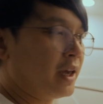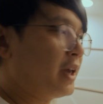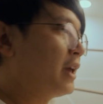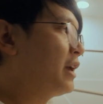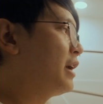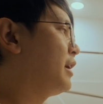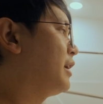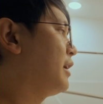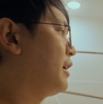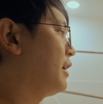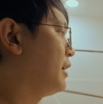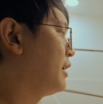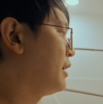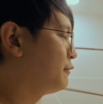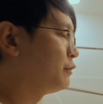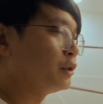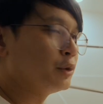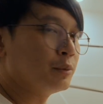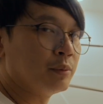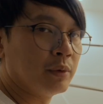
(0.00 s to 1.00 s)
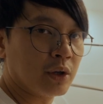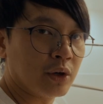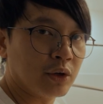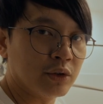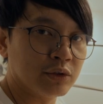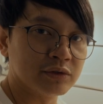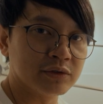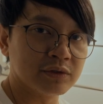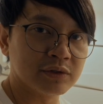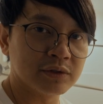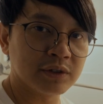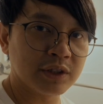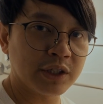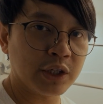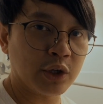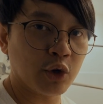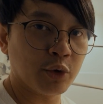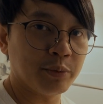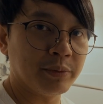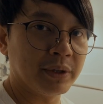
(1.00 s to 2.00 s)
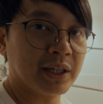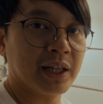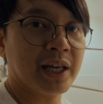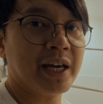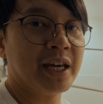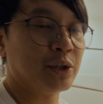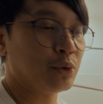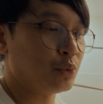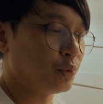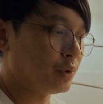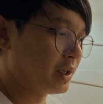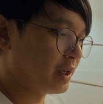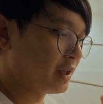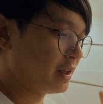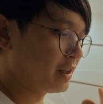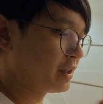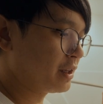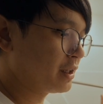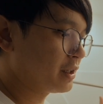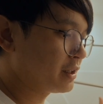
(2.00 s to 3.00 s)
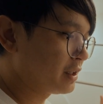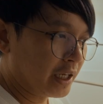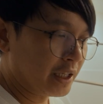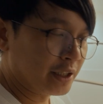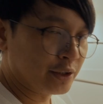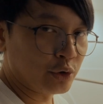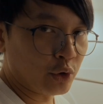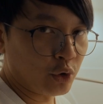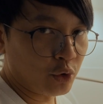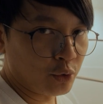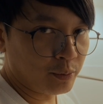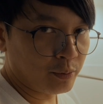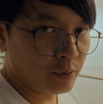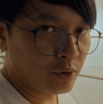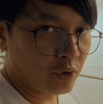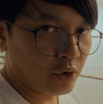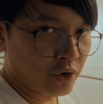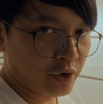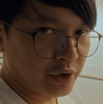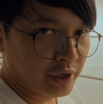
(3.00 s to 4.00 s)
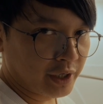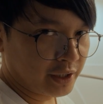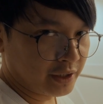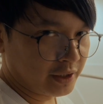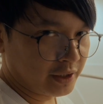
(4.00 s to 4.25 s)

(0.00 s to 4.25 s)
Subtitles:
a full-blown COB light with a dome or a